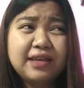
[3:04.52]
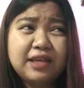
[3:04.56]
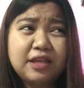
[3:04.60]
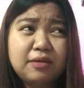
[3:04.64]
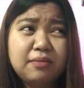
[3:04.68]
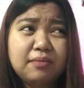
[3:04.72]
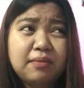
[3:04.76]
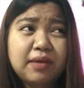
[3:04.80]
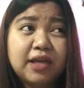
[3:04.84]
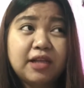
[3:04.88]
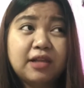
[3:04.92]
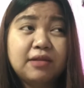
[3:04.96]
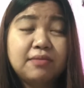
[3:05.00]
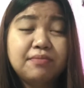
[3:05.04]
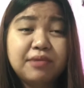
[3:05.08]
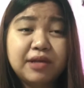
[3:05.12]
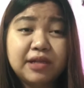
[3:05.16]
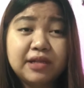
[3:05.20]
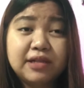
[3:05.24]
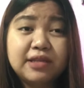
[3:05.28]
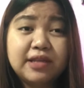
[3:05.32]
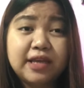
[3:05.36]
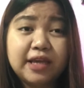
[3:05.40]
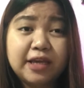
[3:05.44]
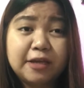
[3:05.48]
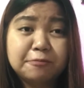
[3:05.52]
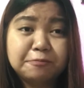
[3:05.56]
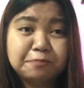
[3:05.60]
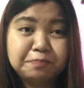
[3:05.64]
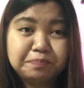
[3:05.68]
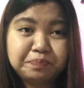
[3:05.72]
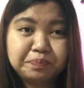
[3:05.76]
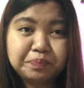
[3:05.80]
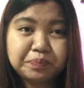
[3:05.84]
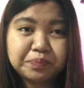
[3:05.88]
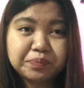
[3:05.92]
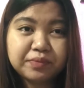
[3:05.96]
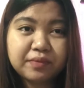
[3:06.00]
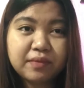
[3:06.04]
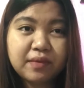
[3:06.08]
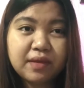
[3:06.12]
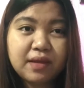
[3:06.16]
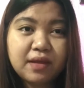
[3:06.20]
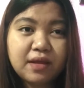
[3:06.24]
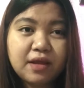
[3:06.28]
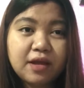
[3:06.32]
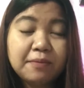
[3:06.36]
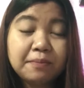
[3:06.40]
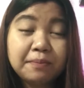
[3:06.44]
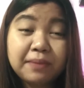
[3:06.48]
email building
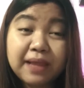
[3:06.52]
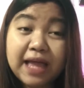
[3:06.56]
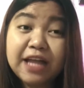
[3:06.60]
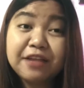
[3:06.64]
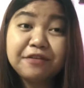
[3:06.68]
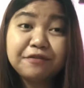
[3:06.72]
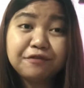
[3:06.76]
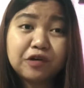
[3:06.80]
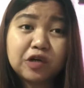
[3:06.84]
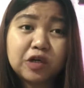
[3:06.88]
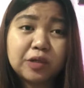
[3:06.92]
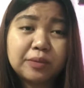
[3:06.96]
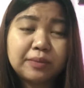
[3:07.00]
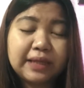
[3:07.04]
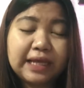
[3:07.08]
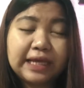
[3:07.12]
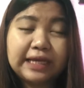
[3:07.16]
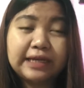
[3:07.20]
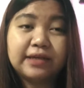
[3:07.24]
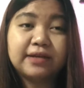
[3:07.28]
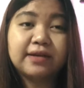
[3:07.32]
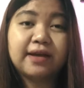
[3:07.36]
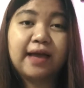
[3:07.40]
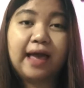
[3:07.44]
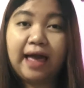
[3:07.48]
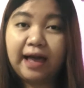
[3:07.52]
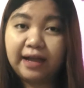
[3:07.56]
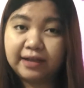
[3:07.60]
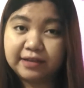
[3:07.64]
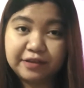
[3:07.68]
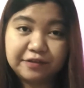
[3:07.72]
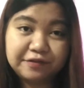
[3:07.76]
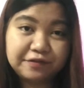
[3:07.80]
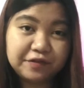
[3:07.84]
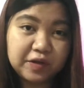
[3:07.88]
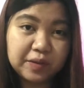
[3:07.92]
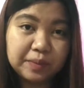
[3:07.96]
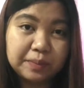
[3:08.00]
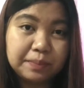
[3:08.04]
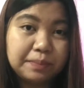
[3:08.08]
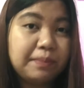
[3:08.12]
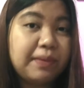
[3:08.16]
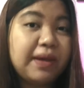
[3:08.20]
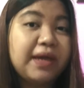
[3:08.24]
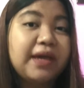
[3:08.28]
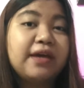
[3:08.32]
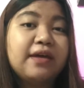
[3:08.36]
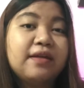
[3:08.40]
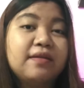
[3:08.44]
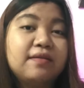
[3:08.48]
platform like
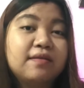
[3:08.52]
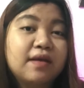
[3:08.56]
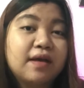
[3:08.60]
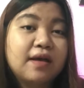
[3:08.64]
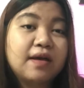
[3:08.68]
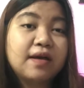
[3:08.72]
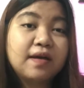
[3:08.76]
ActiveCampaign,